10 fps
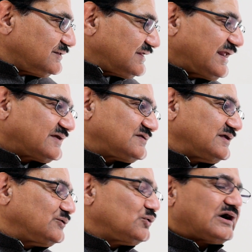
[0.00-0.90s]
The next
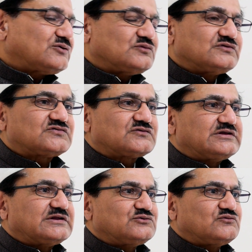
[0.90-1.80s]
thing, you're out on the
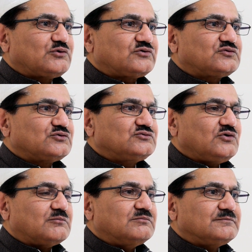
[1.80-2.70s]
street and you've lost your
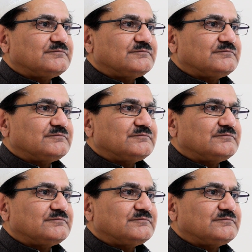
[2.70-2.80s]
job.